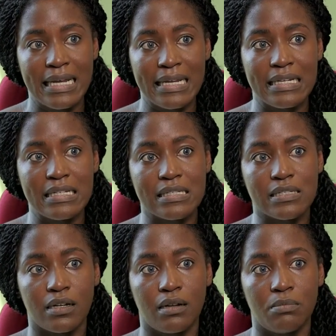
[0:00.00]
is
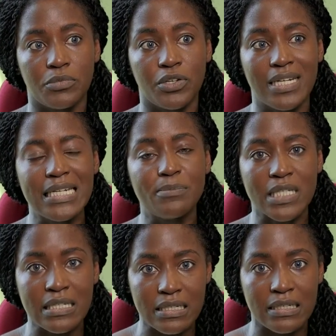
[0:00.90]
the
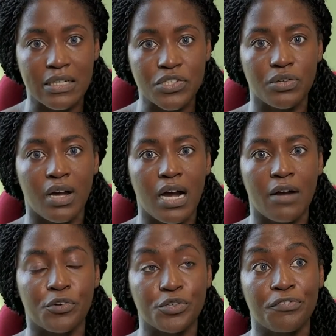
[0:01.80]
liberty that you
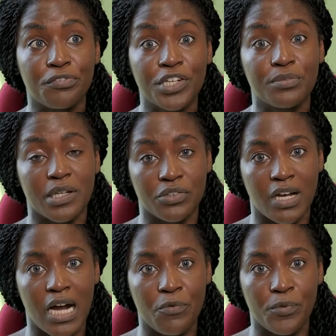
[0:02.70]
have, or the freedom that you
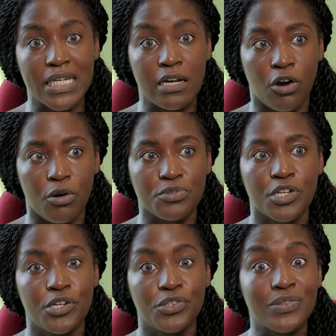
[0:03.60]
have when it comes
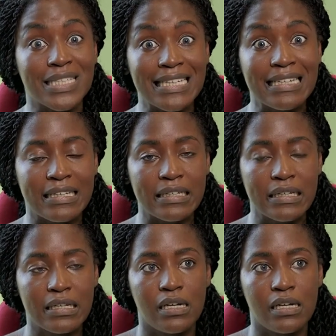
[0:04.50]
to thinking.